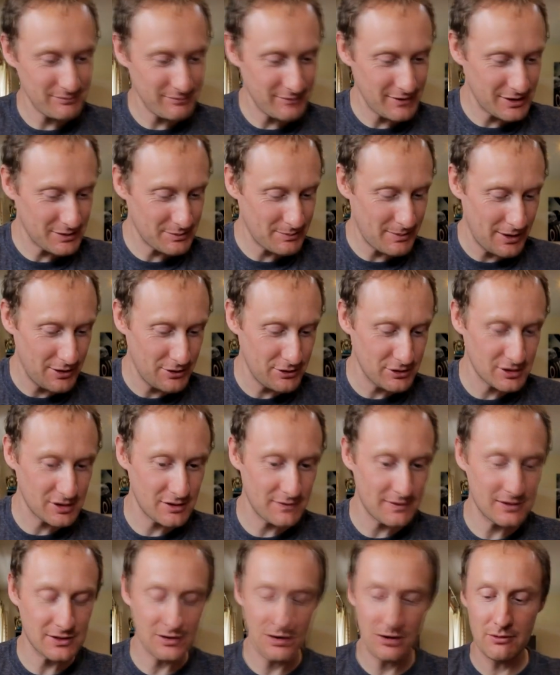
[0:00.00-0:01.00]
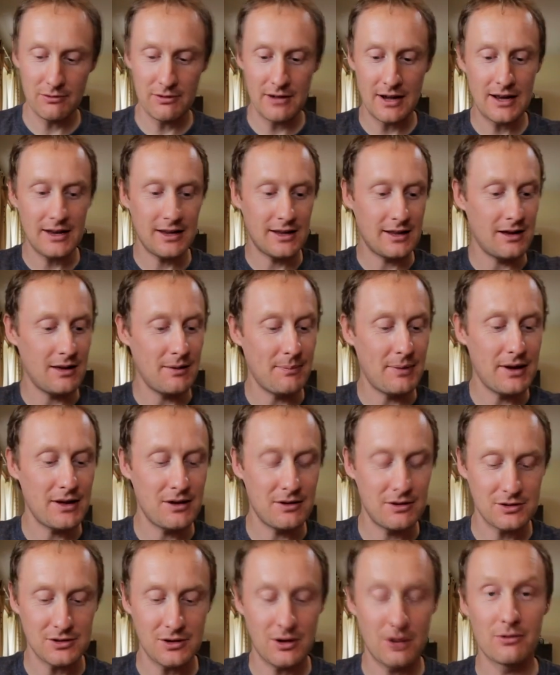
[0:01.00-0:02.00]
It's massive. It's already, I bet
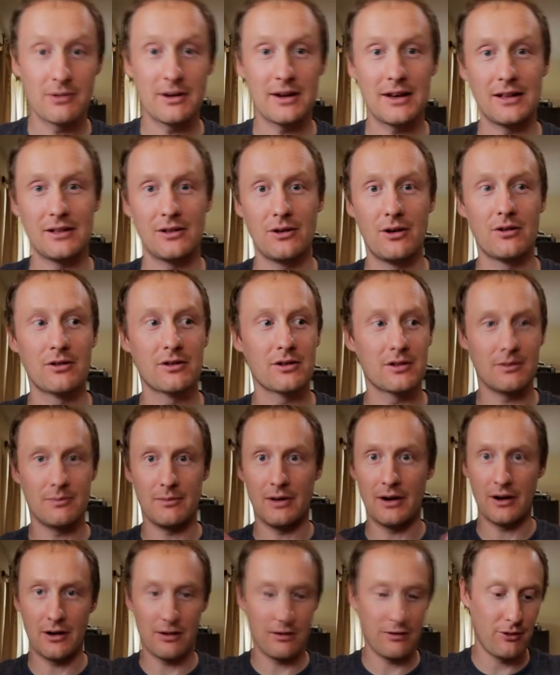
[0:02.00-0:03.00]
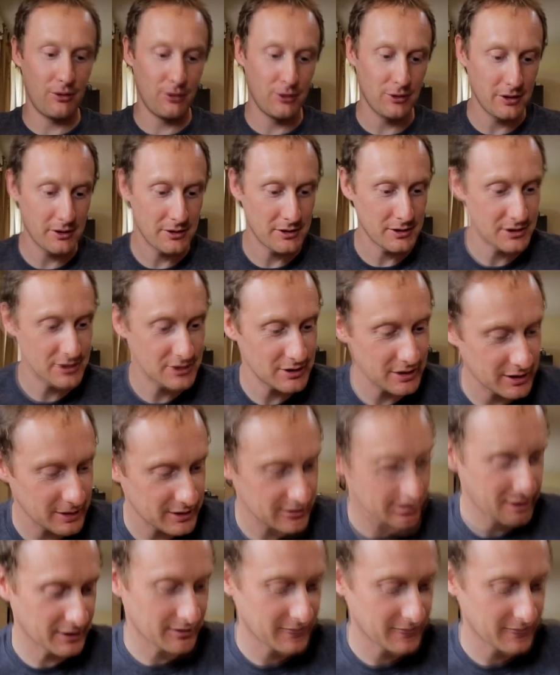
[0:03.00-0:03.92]
you it's already longer than my whole other truck.